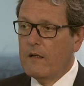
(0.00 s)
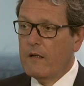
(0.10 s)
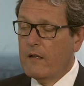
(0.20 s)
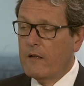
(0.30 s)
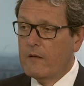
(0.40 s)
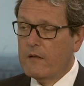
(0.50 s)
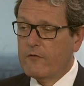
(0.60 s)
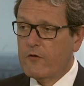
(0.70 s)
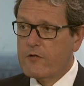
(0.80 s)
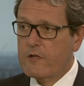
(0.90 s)
No,
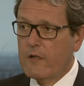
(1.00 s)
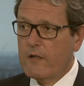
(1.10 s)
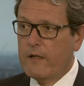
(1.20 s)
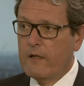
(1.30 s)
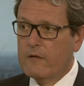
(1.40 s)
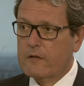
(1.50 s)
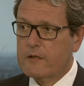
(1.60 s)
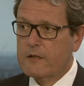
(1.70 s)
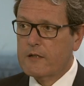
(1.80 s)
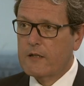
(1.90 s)
unfortunately
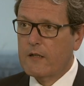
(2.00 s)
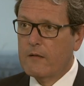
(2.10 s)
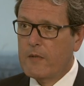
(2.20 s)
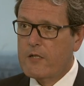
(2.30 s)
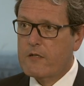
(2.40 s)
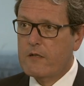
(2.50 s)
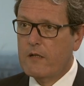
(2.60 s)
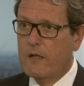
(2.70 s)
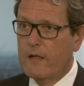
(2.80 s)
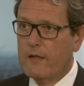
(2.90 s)
not, as I
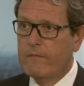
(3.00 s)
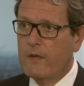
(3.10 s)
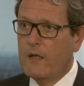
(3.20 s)
mentioned earlier.